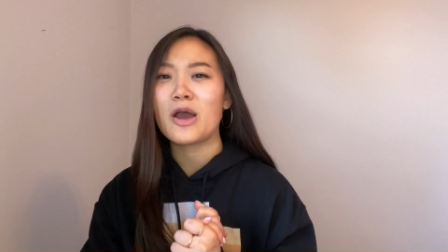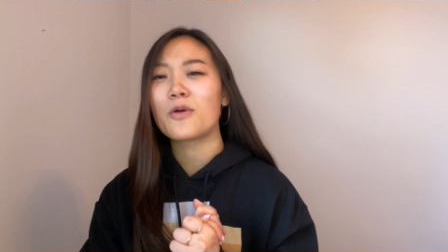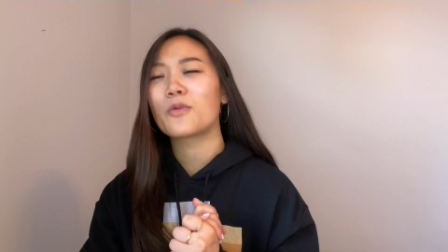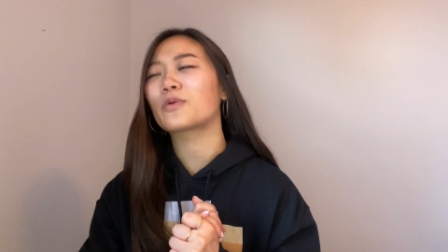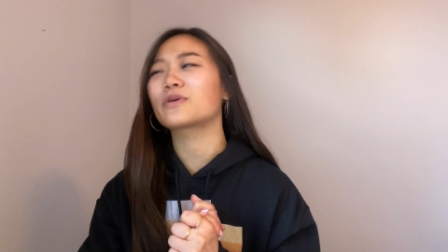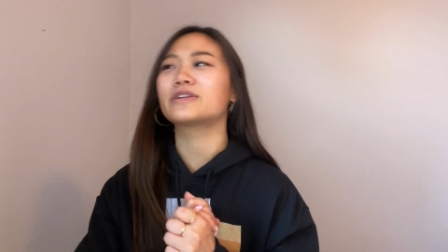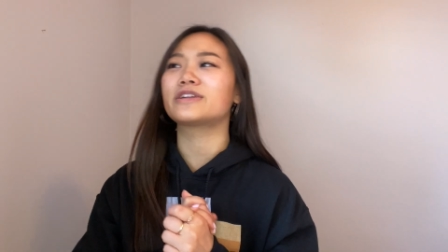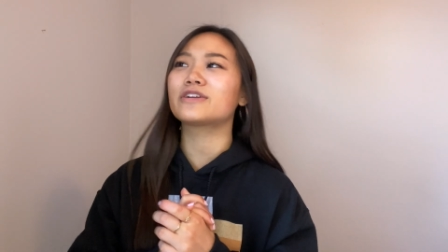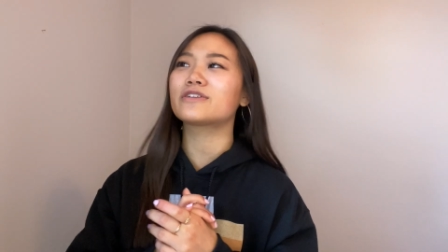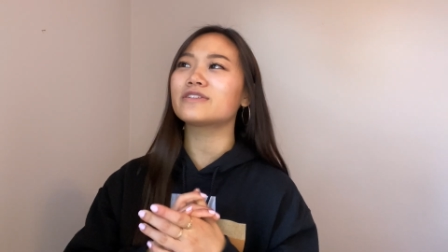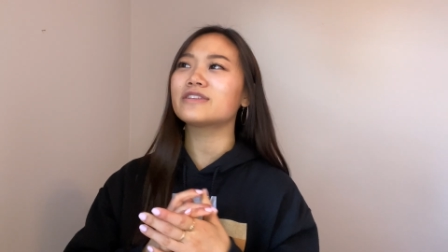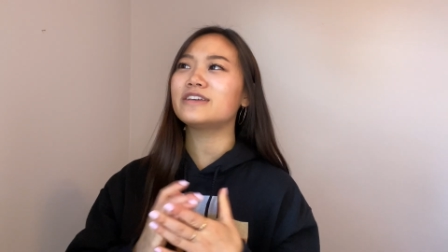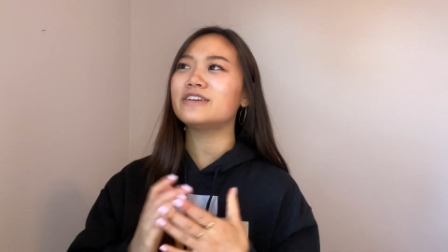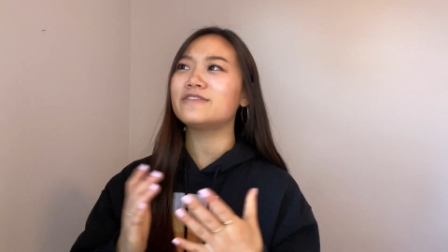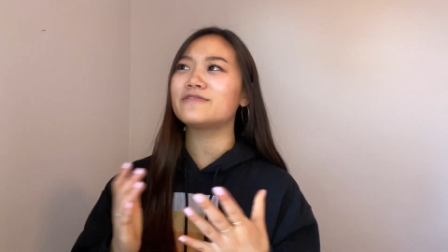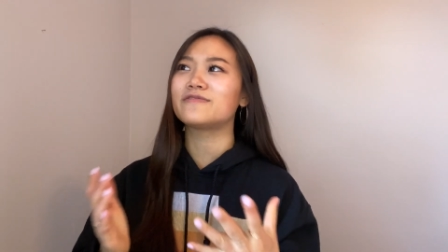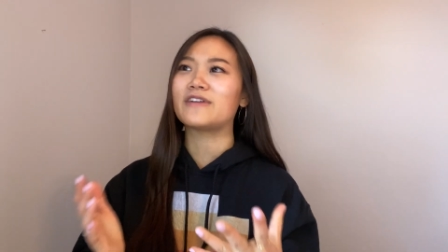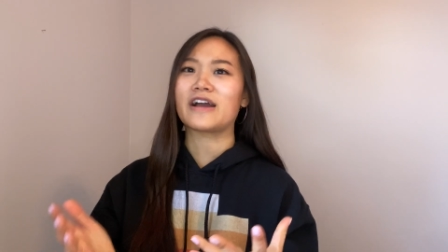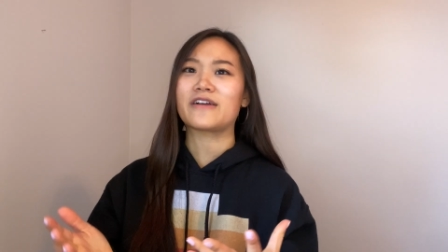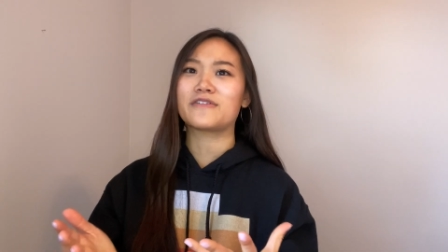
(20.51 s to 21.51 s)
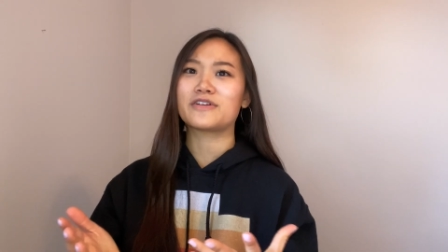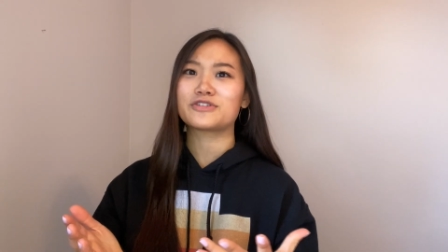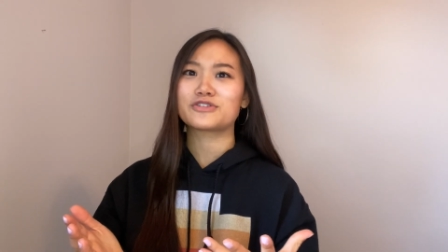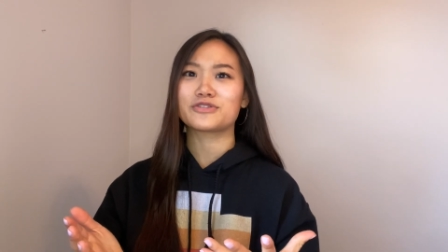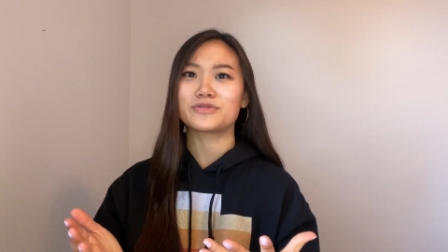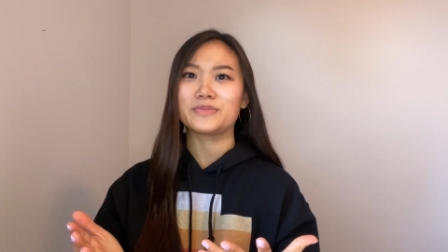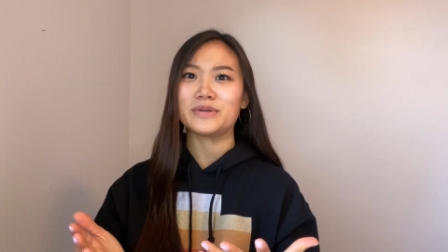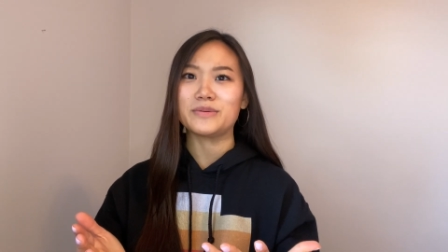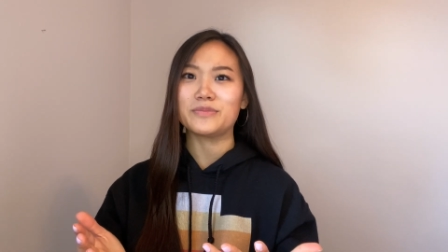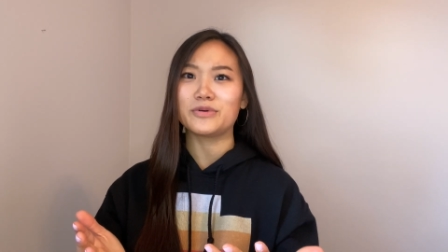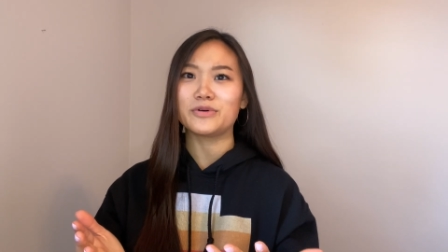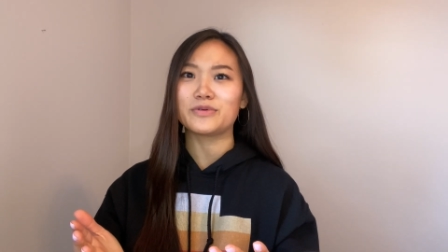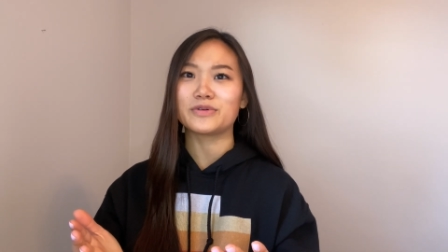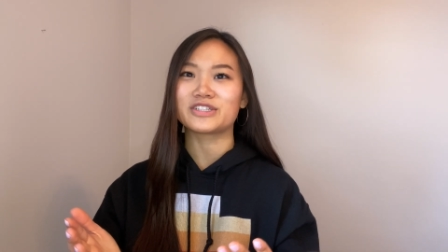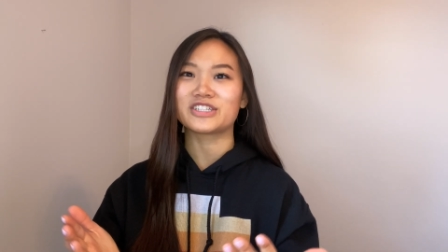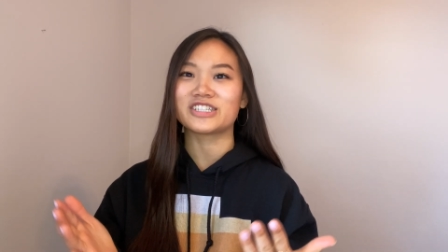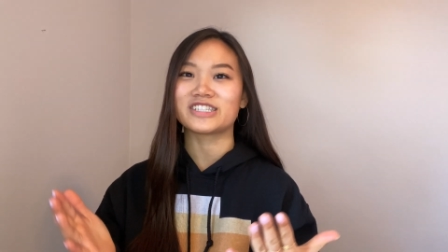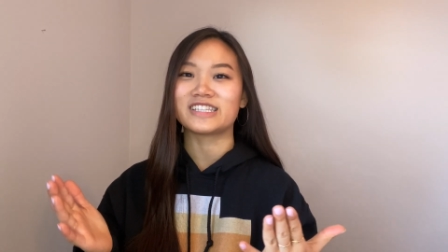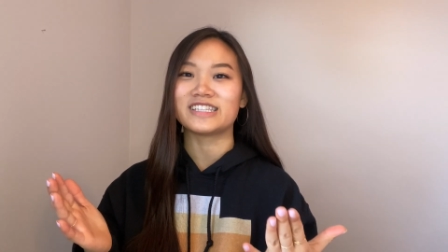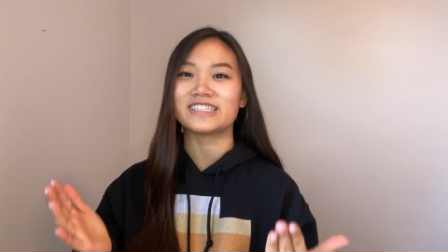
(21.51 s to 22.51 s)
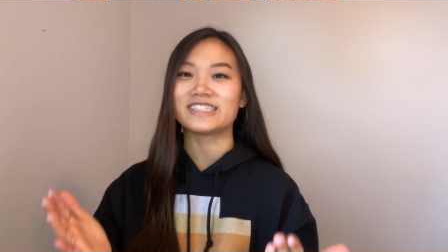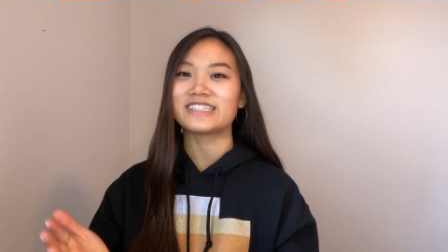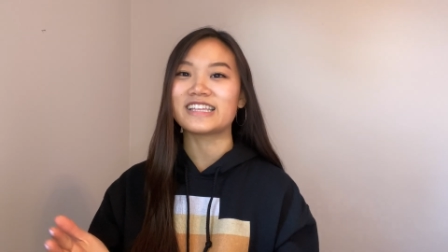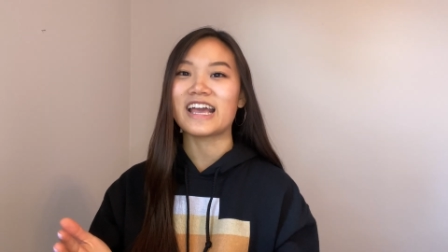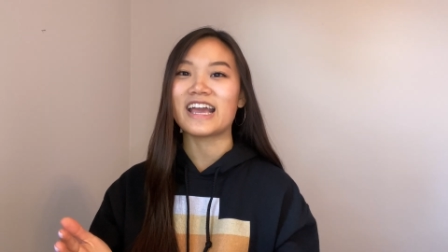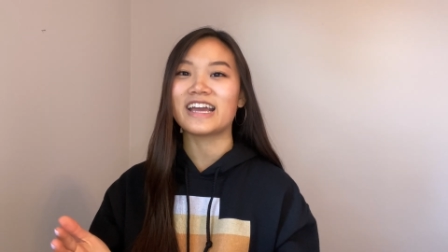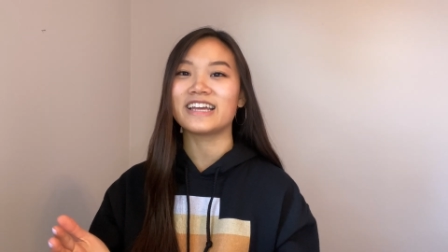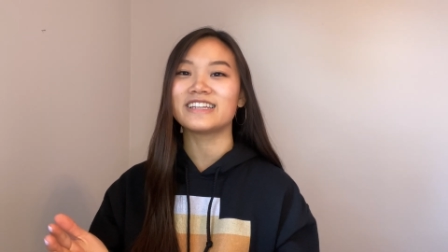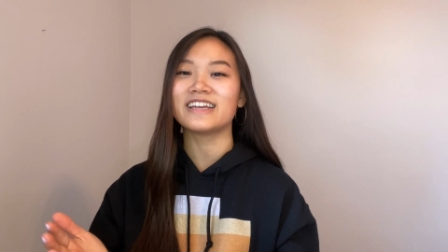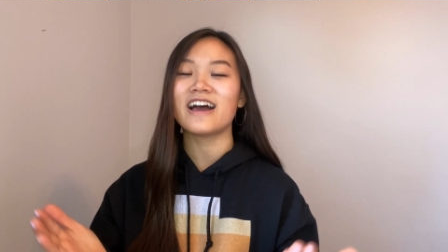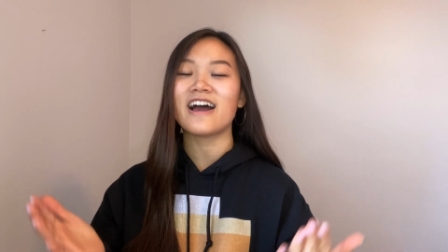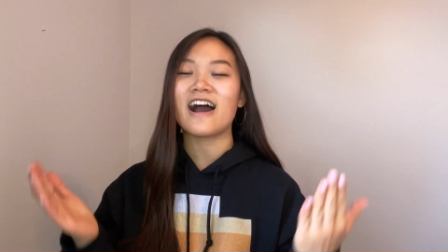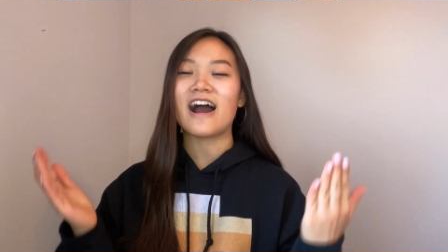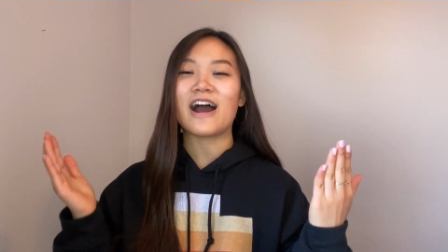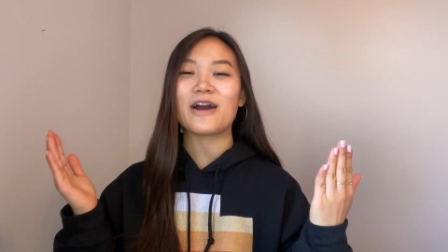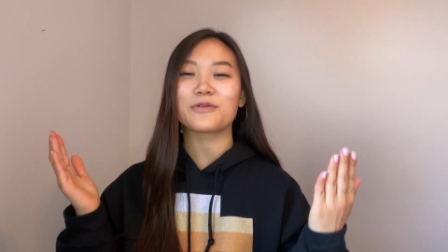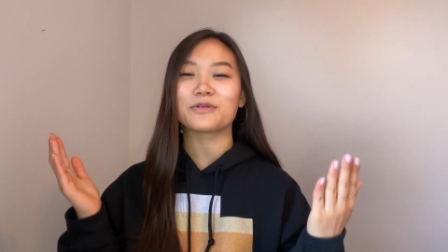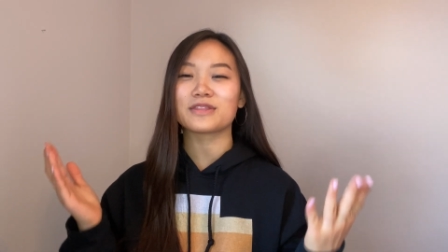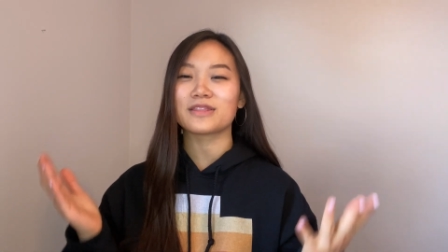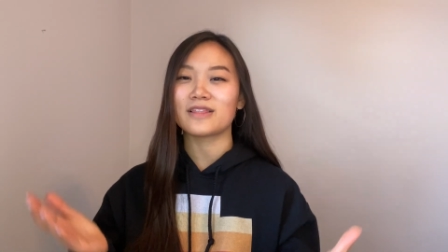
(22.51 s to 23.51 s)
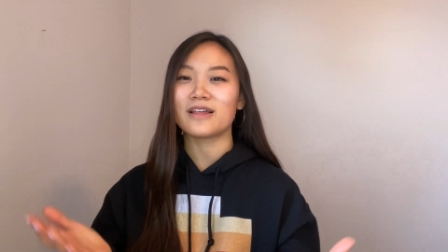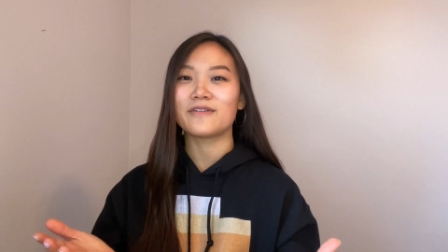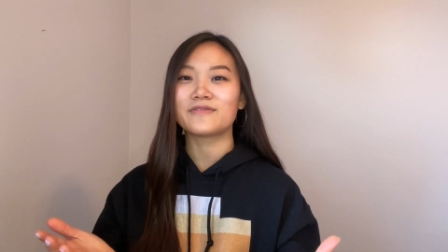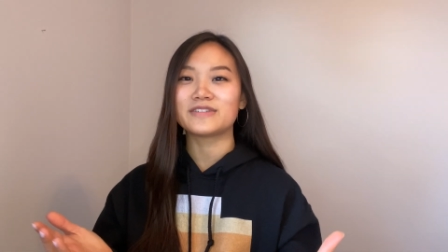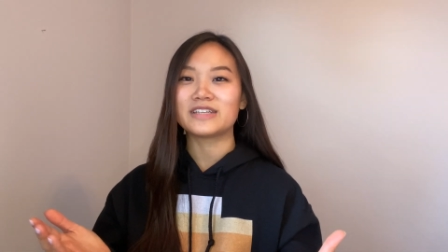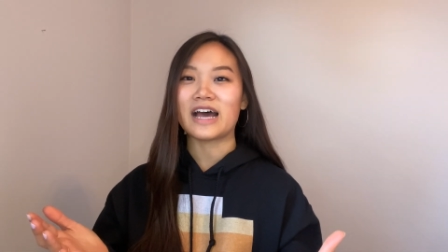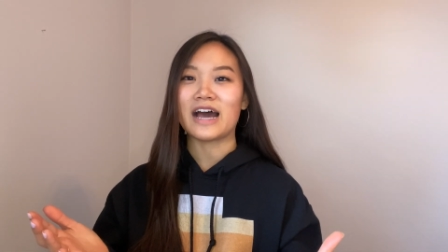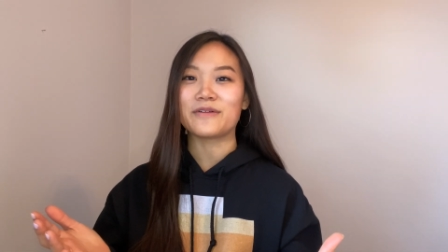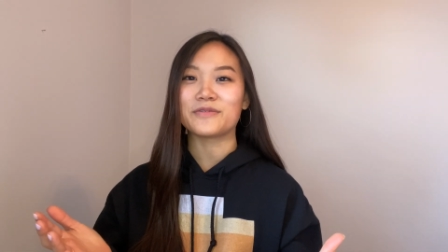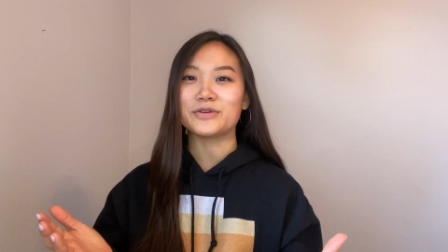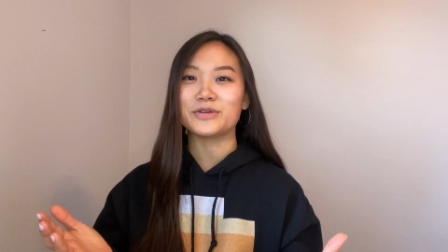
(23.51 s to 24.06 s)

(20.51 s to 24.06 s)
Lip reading: We're nearly 500 people, which is insane. I would love to have you